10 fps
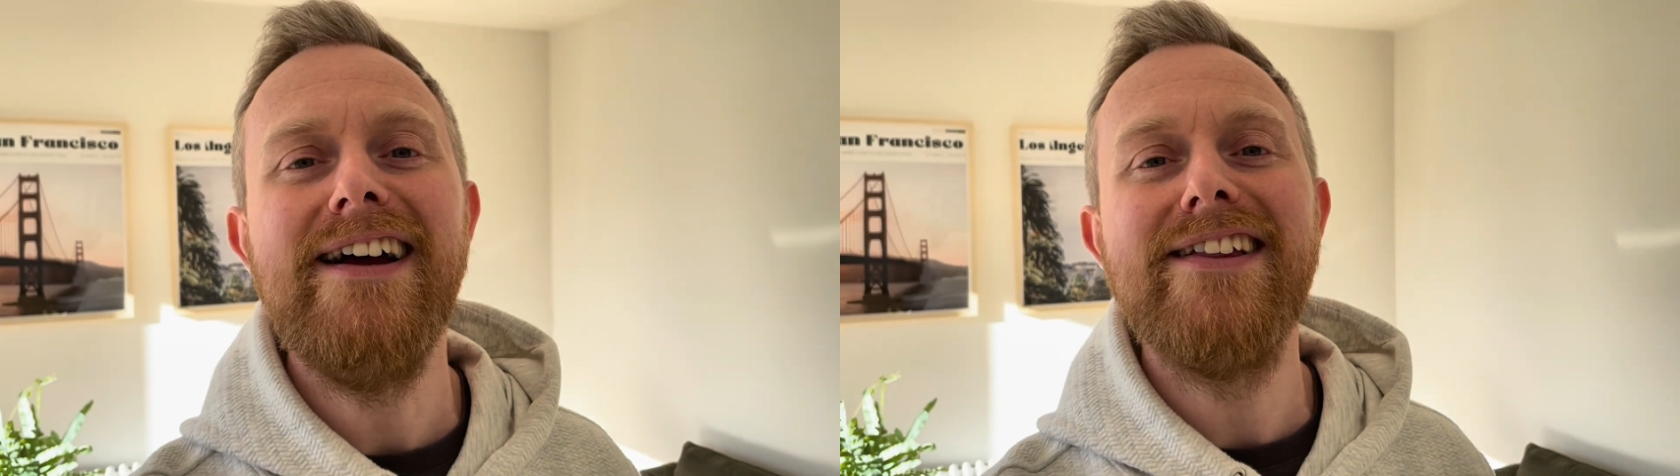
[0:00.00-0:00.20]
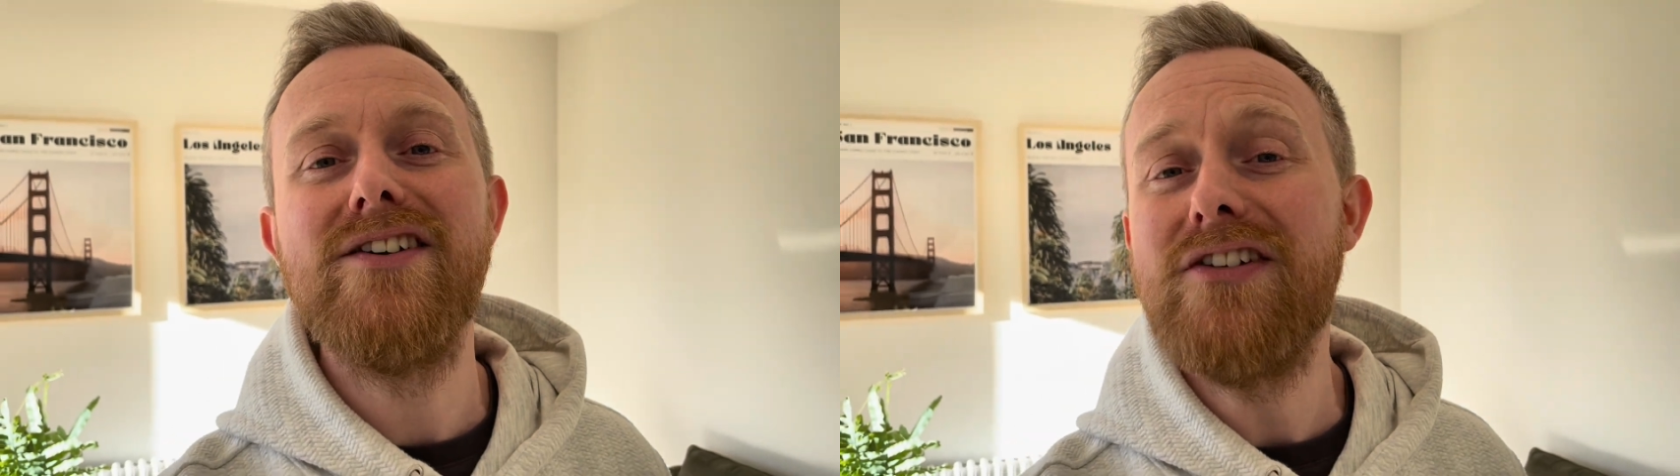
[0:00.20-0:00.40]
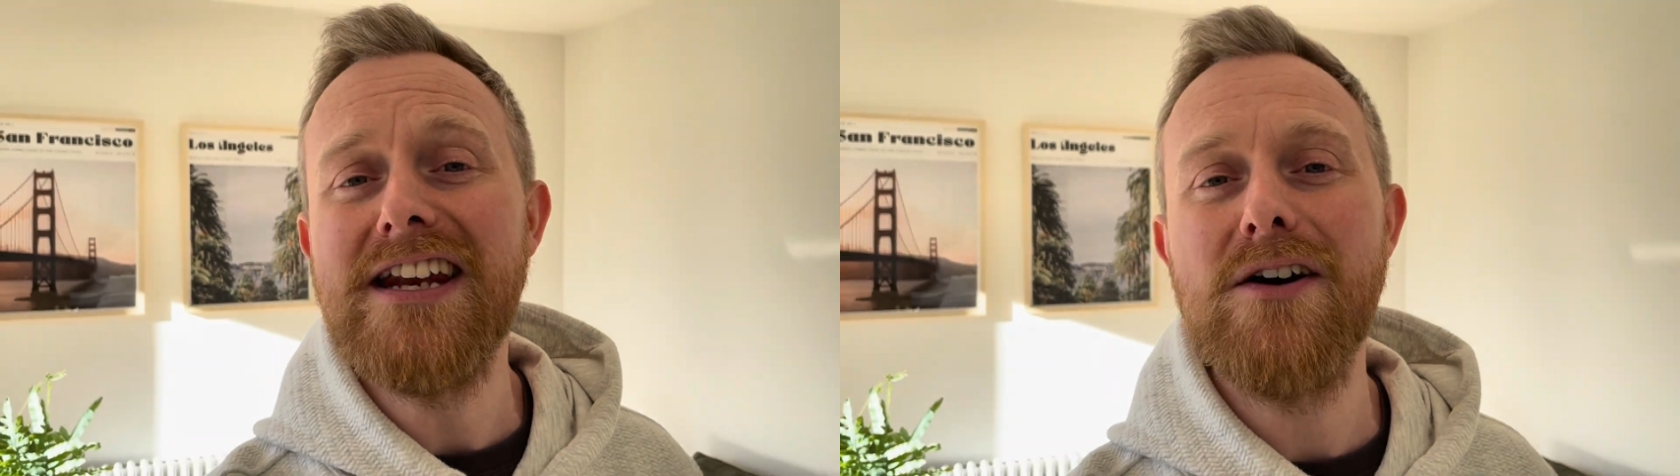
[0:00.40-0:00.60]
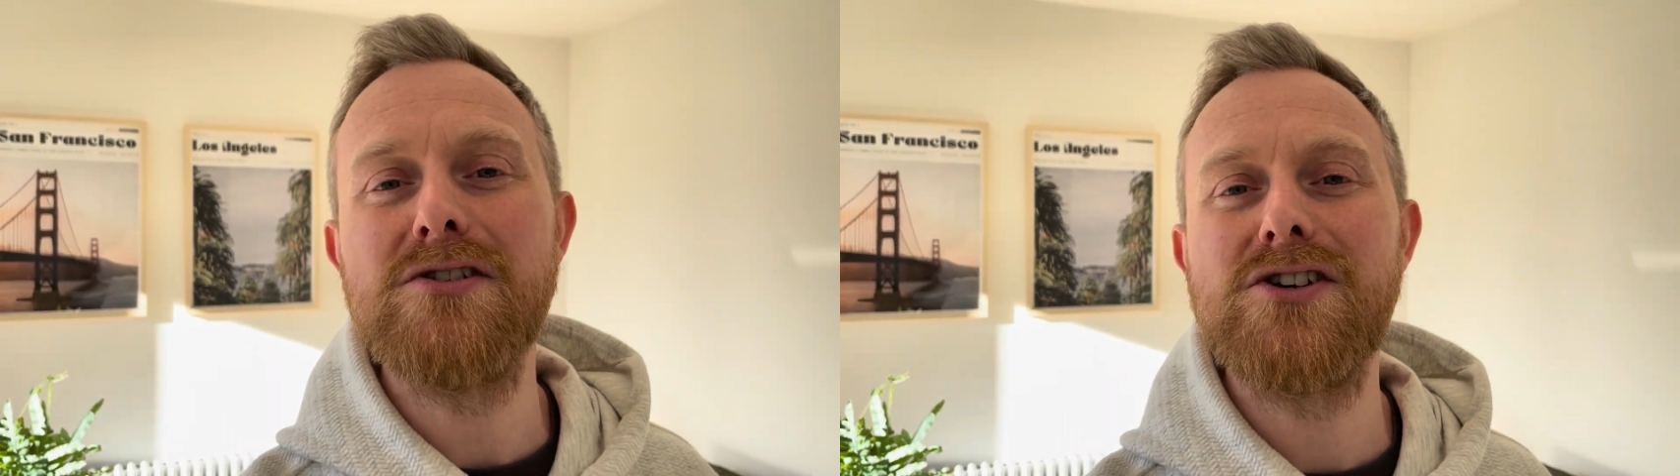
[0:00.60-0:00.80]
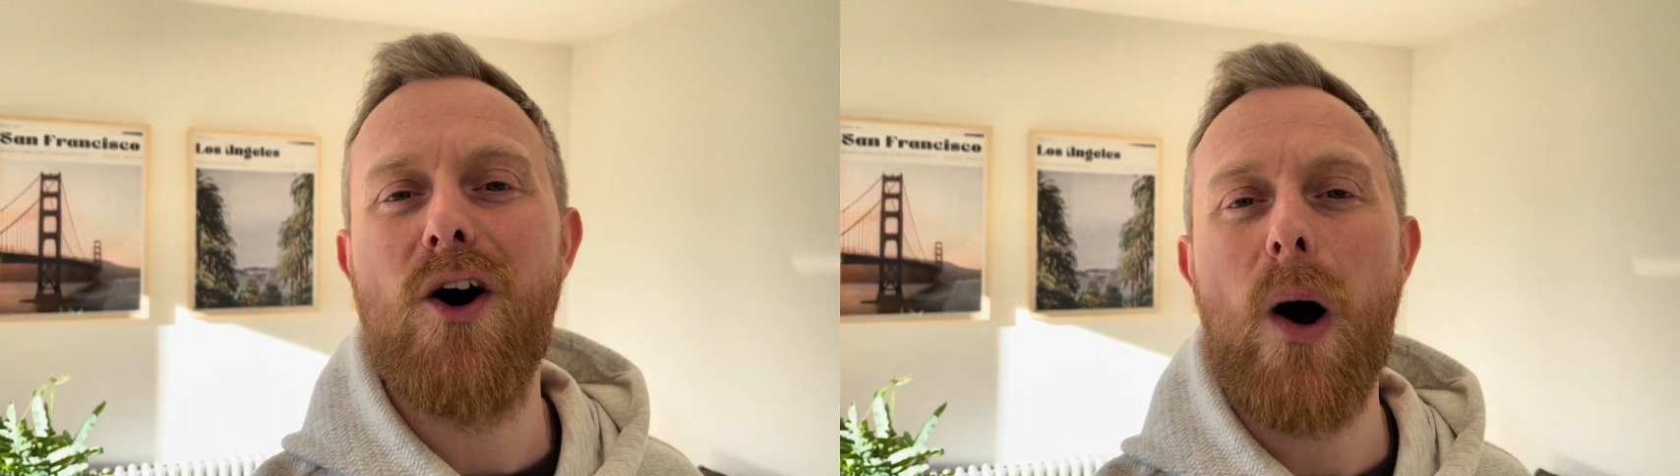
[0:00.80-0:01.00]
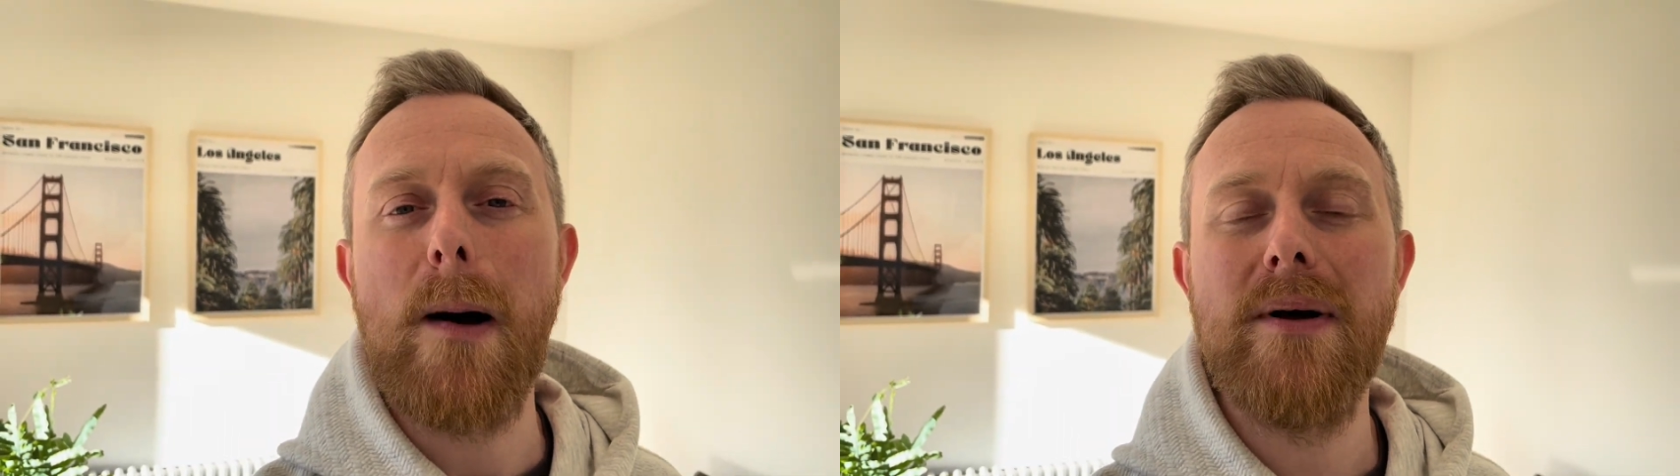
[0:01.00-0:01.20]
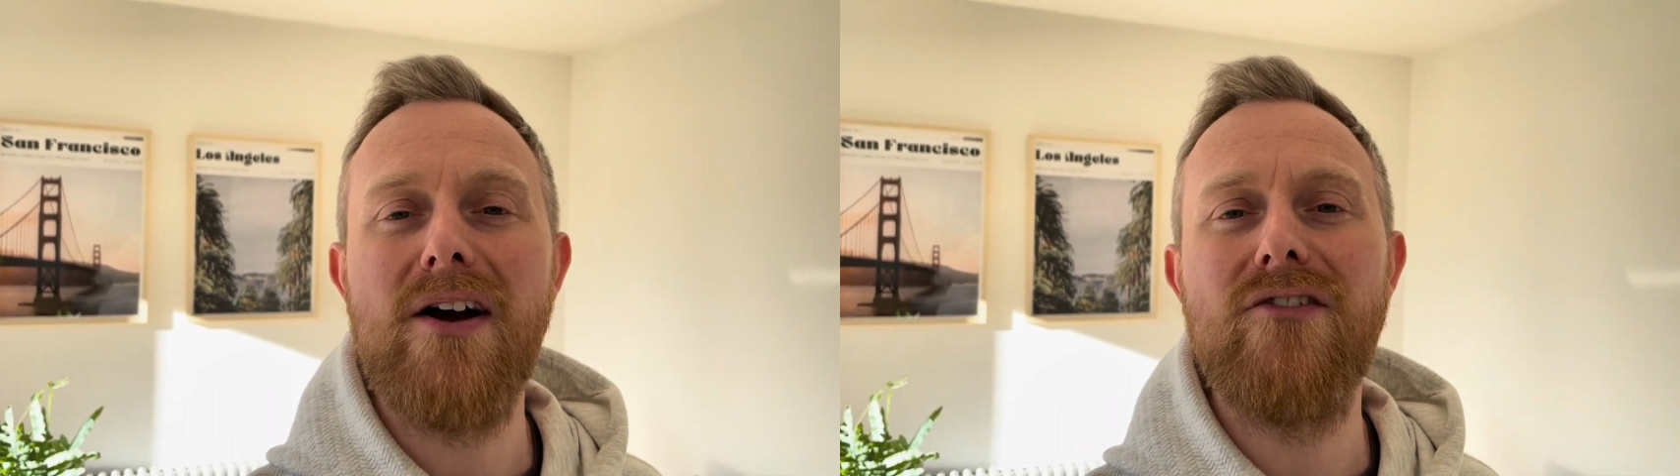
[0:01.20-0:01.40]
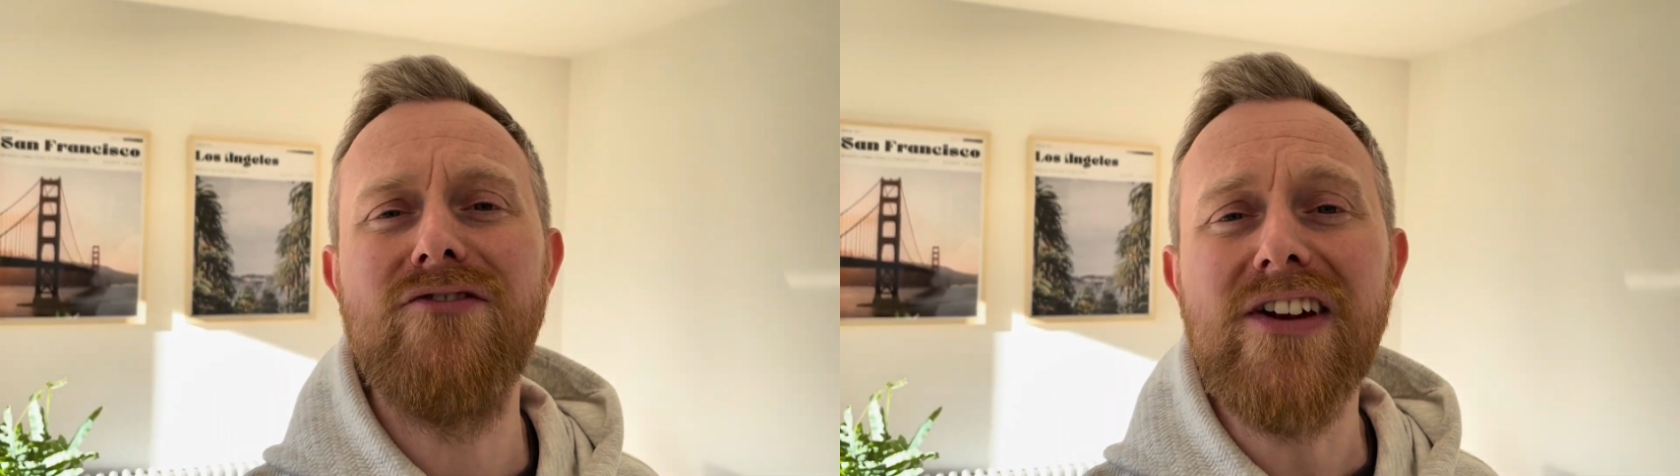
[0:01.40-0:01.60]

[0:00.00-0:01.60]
the video has got about